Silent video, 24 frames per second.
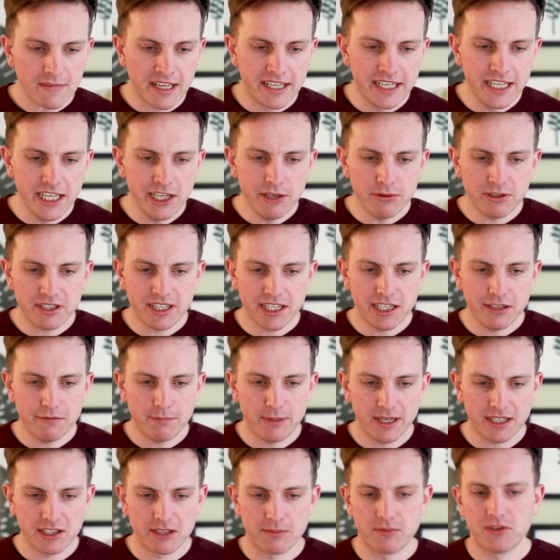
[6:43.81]
And here you see
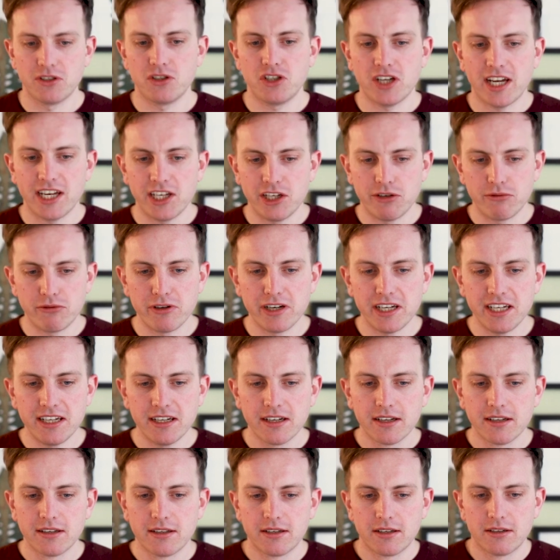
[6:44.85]
you've picked up the
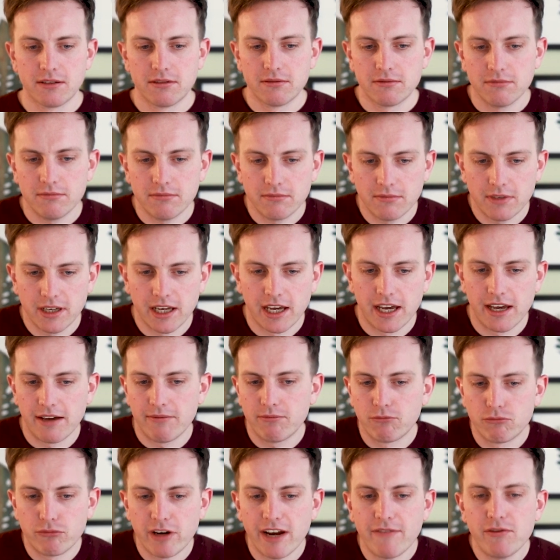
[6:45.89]
January
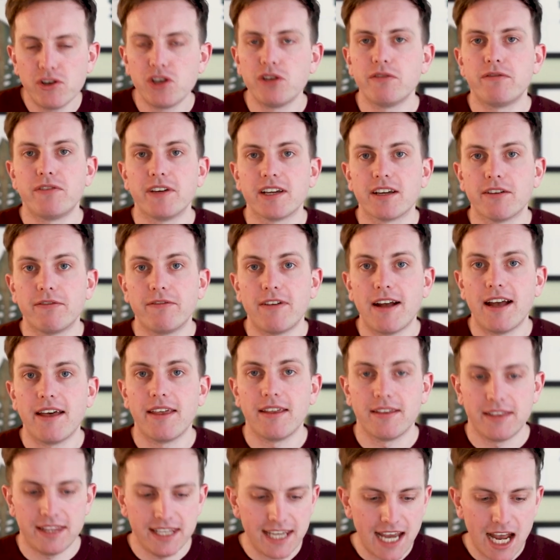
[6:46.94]
revenue figure
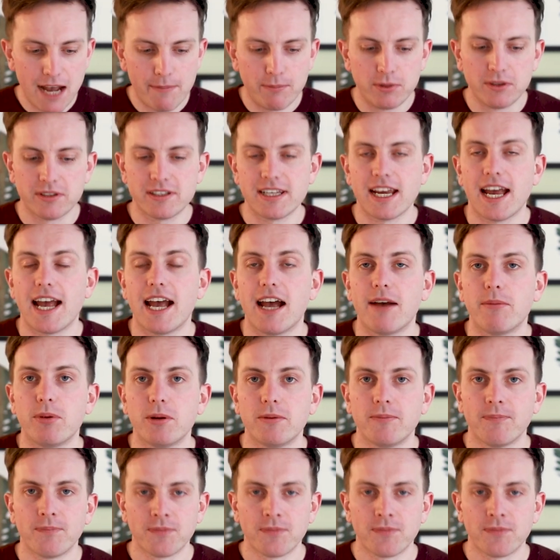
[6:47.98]
for the Apple tab.